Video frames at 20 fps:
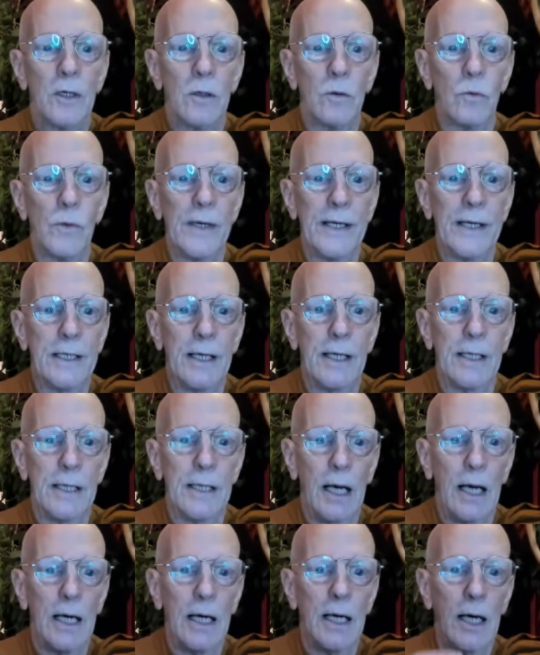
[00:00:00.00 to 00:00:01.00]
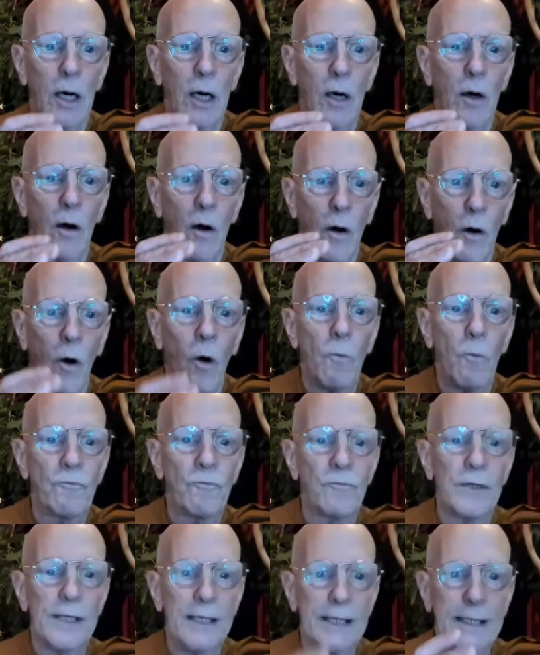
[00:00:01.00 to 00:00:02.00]
We can
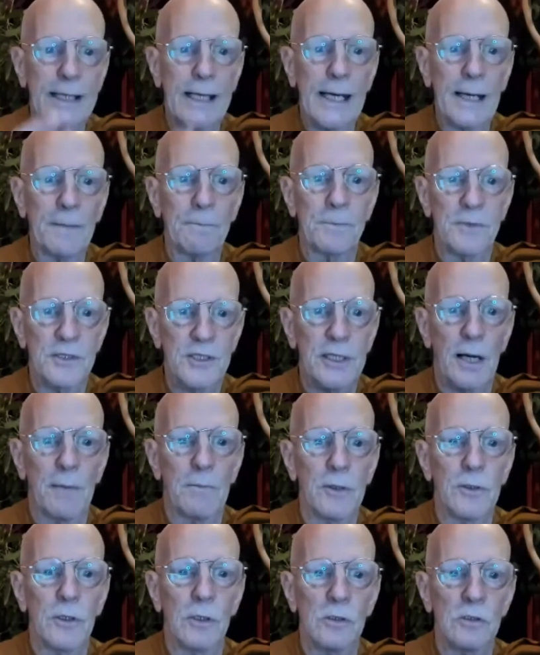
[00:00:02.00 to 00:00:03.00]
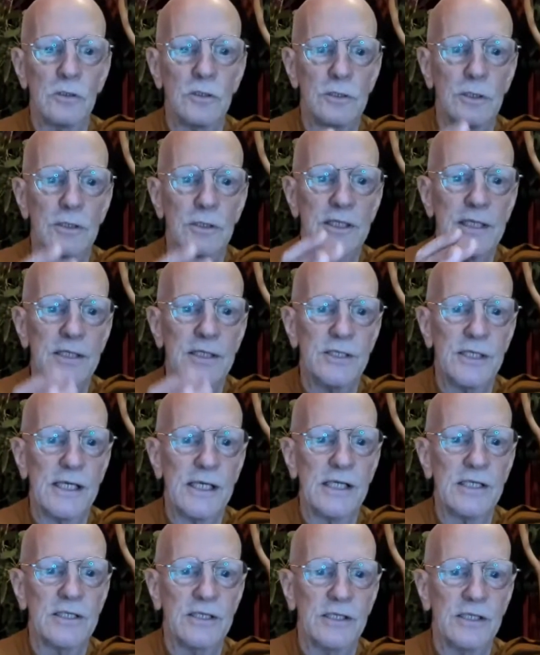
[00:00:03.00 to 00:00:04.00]
hopefully keep some of those
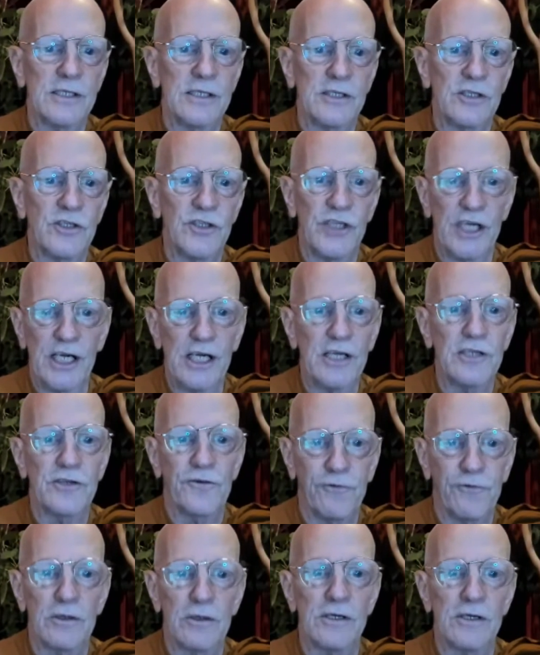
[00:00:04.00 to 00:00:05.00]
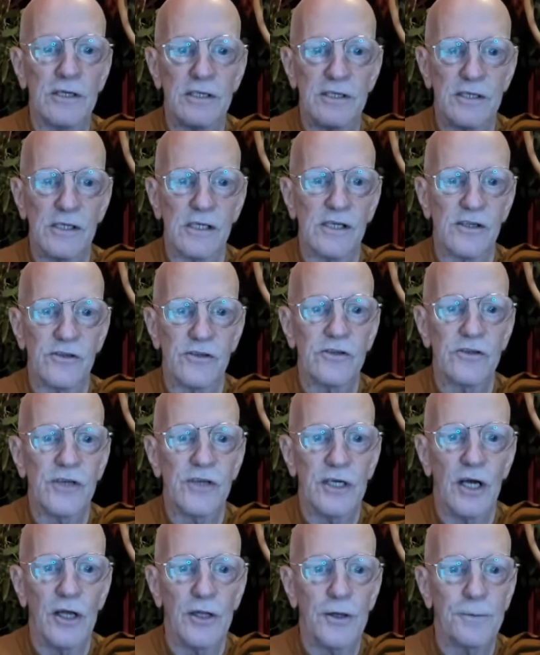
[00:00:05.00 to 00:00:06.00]
diseases, genes for diseases
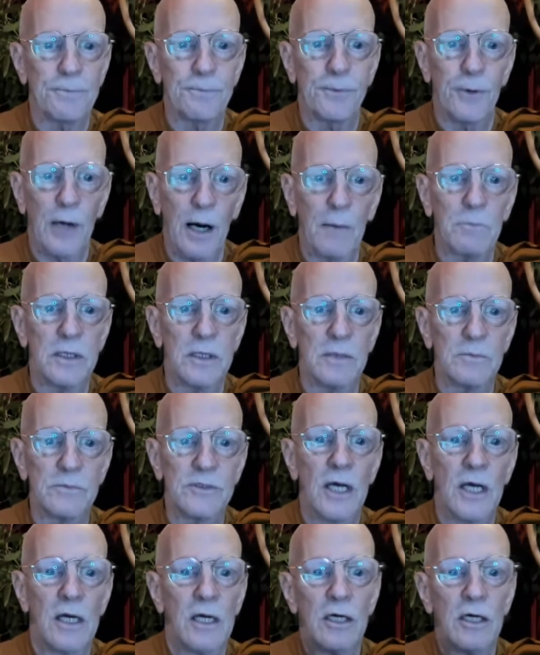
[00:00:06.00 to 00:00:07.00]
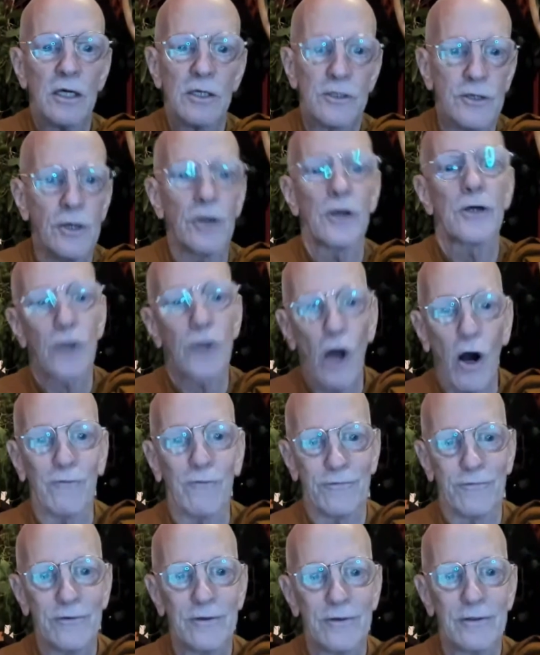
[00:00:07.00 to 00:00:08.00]
and other problems turned
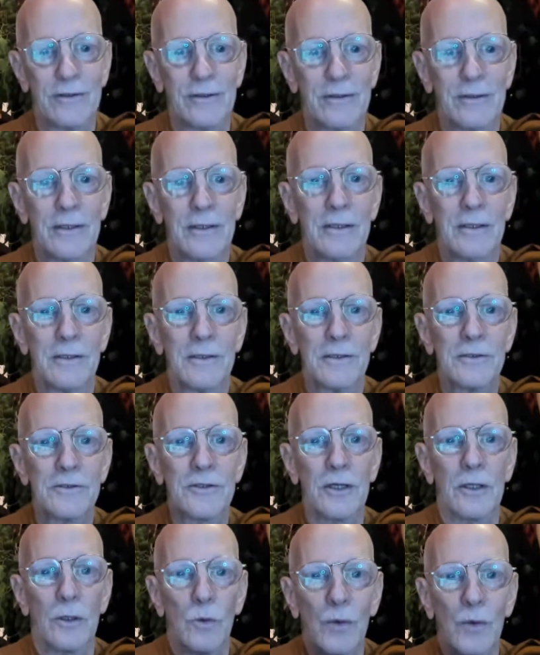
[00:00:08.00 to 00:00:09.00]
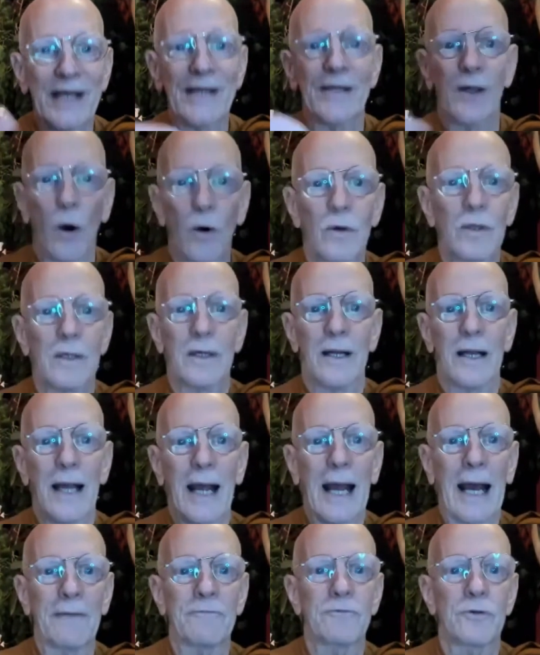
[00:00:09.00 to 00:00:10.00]
off, so that we don't
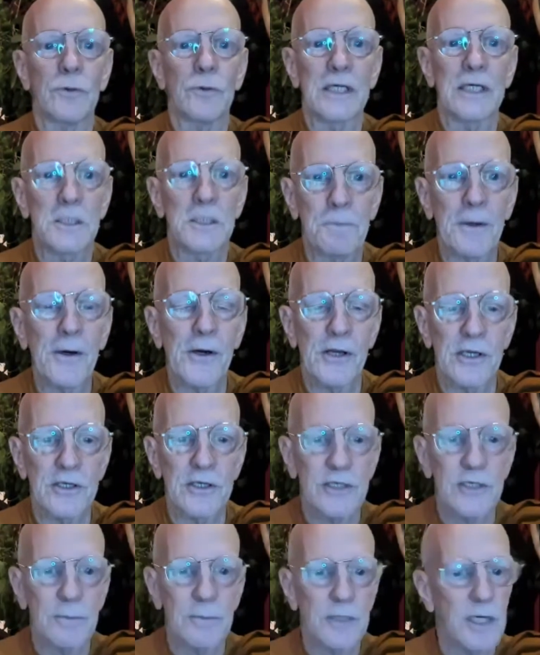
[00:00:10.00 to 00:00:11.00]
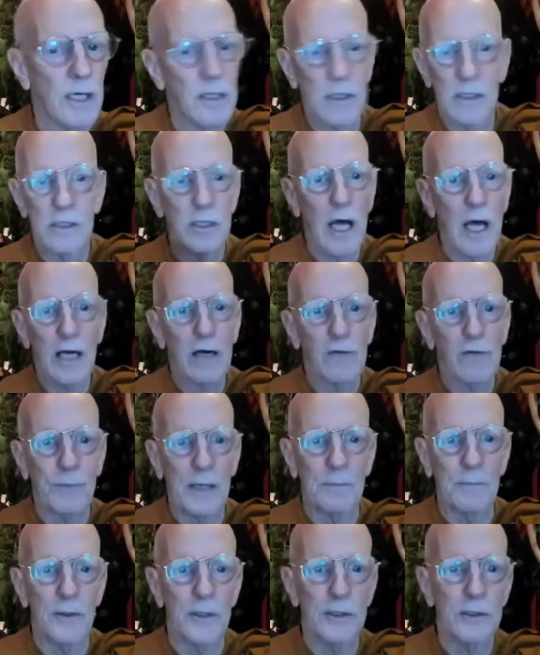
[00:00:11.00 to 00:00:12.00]
have to experience it. There are a lot of
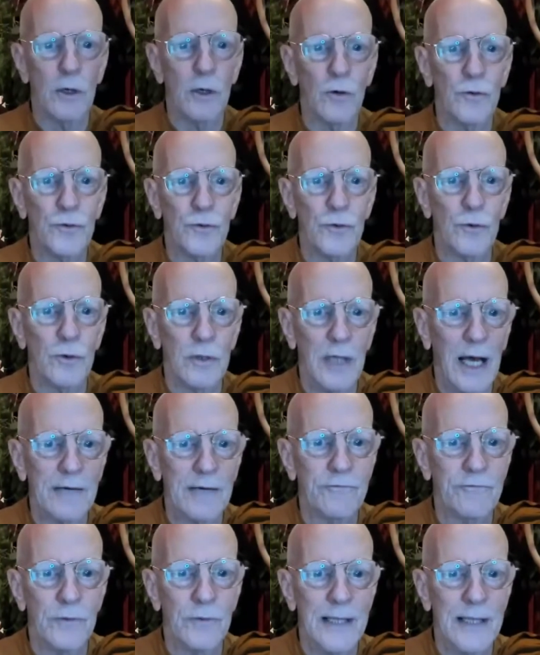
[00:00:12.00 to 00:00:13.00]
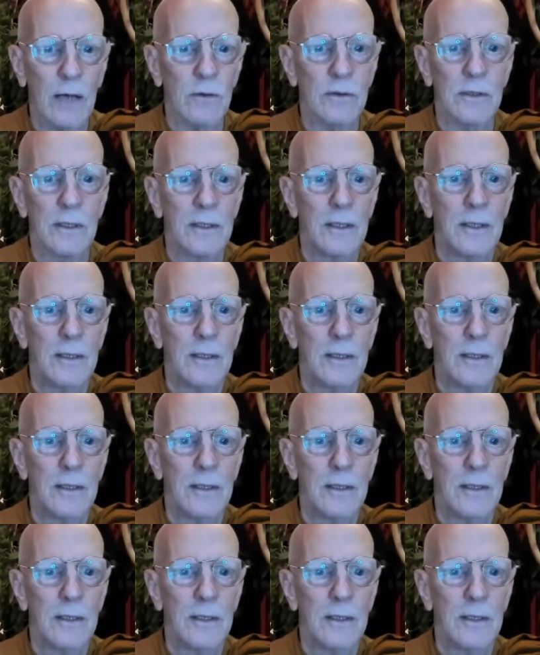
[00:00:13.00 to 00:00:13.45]
people that go through life without